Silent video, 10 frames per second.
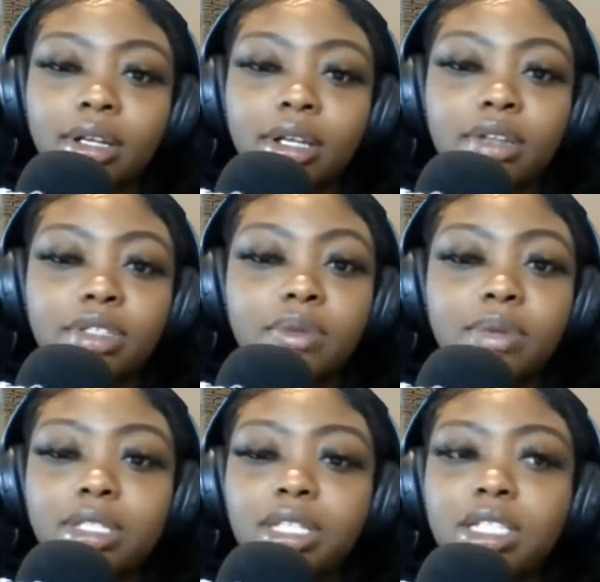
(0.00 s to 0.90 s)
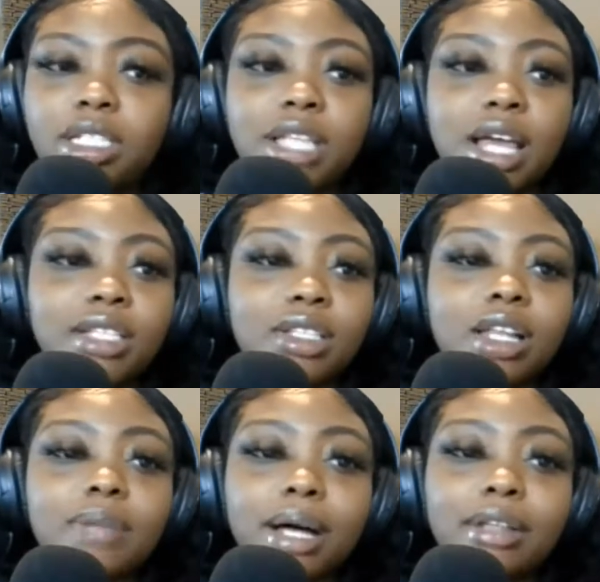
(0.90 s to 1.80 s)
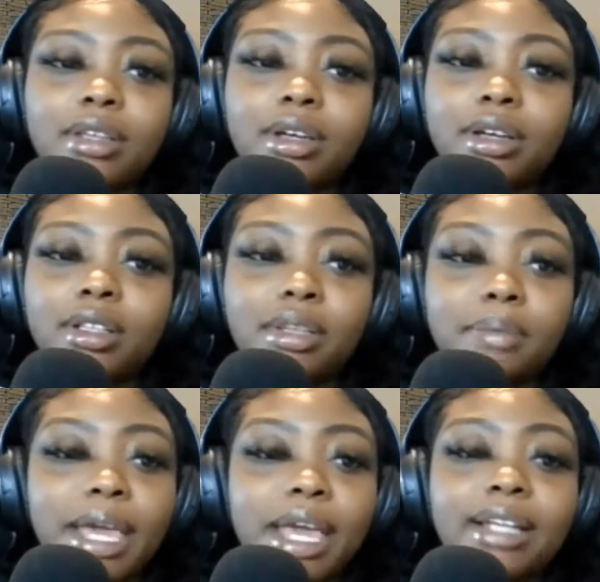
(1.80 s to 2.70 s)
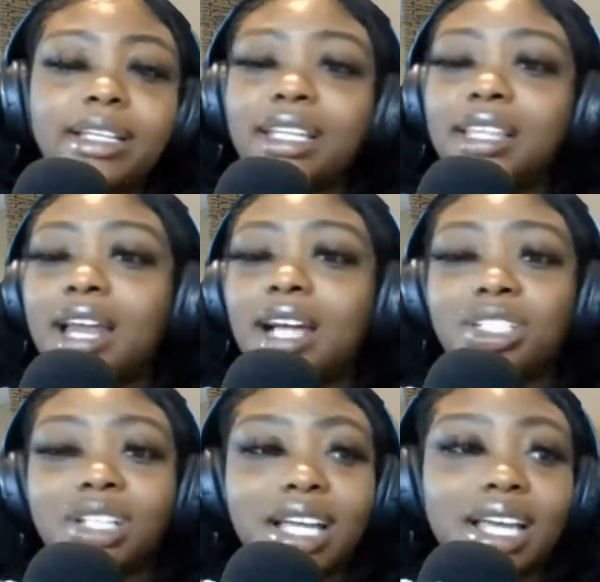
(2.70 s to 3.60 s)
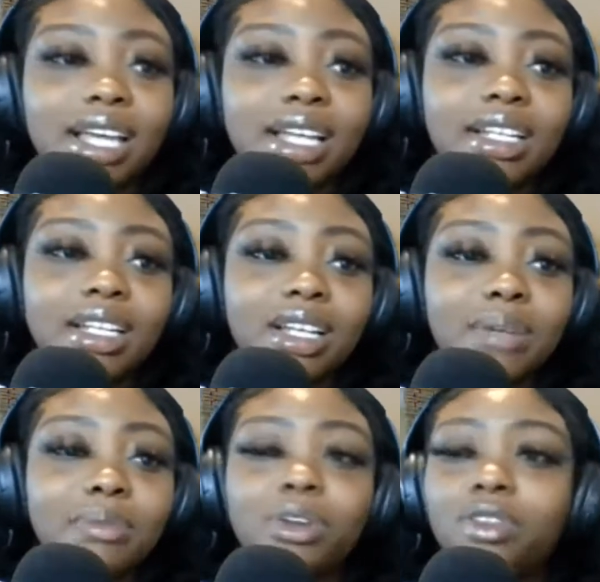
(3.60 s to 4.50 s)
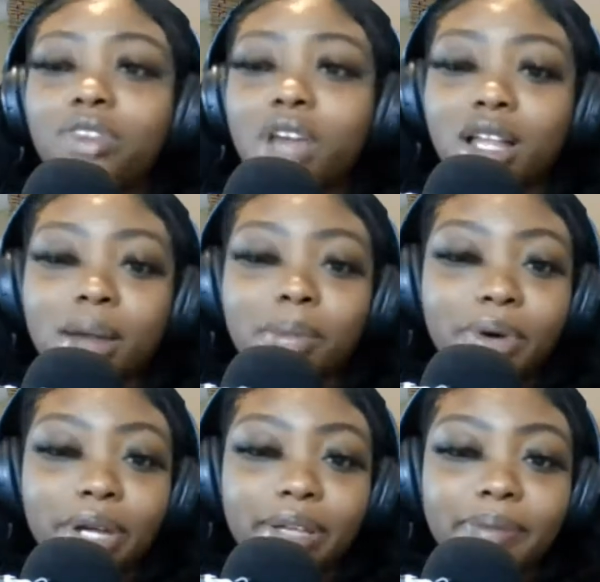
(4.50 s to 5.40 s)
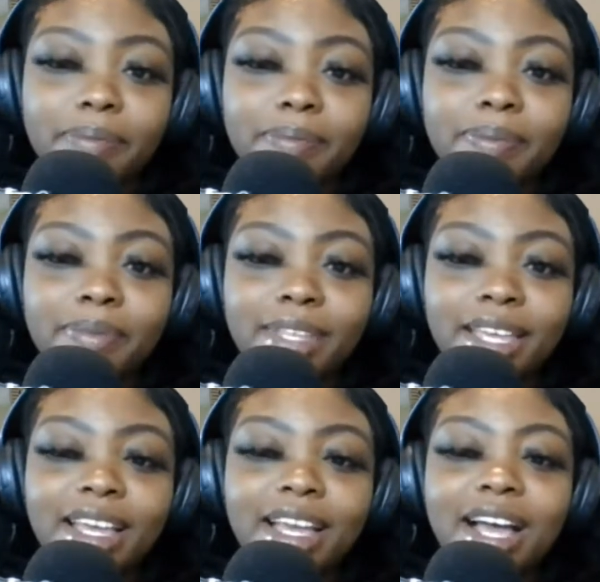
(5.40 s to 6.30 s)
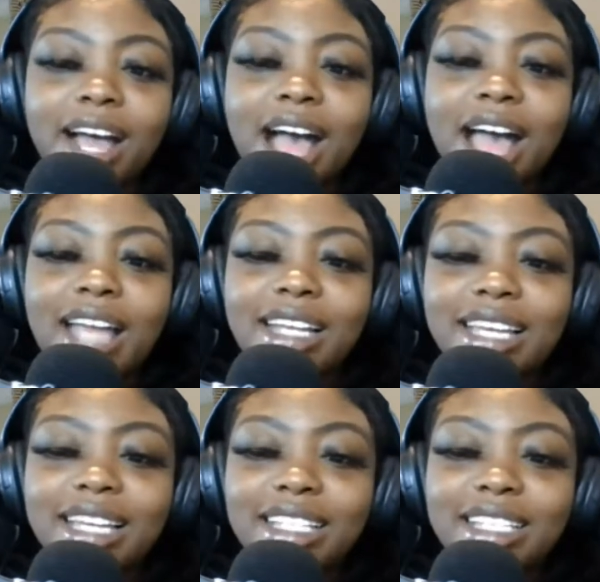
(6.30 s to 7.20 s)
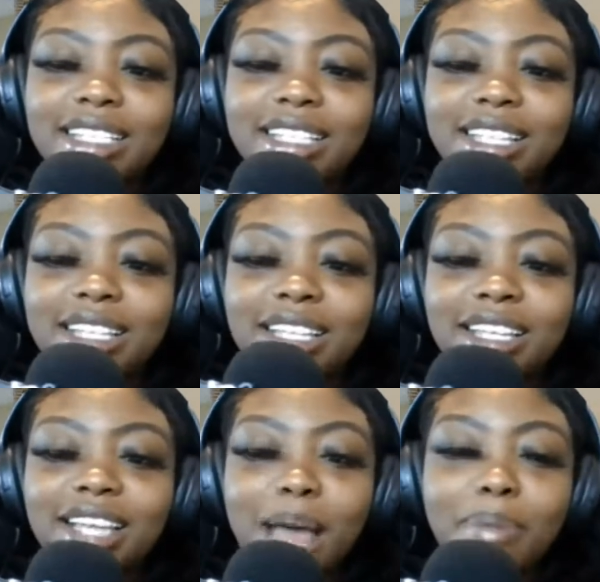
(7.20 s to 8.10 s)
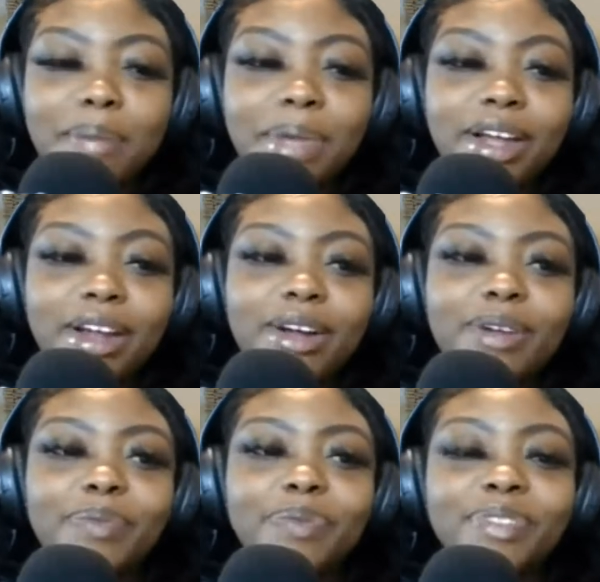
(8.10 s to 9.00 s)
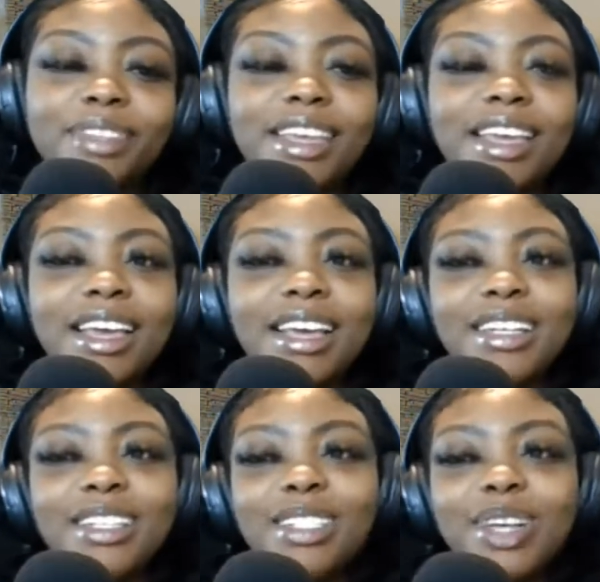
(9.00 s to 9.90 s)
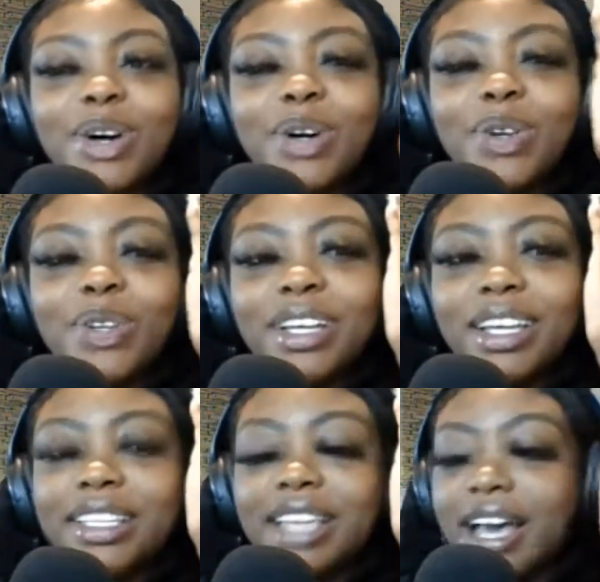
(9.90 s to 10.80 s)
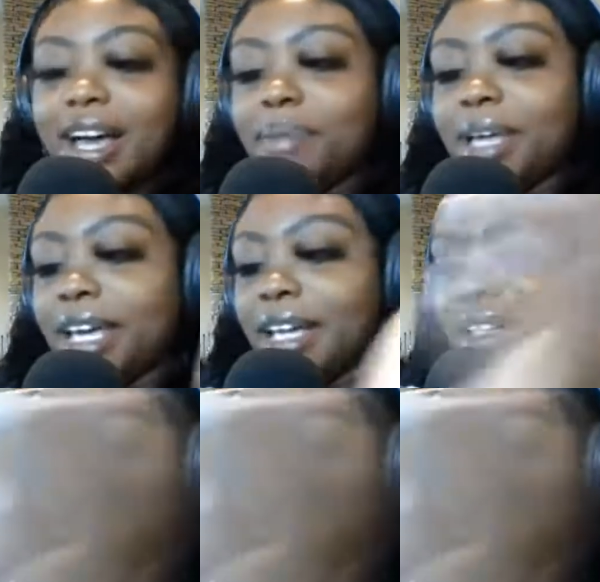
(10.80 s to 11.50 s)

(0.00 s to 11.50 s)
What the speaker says: If someone teaches that it's all about the man, get that out your head. Both of y'all are important. Hi, niece. Hi, baby girl. So yeah, man.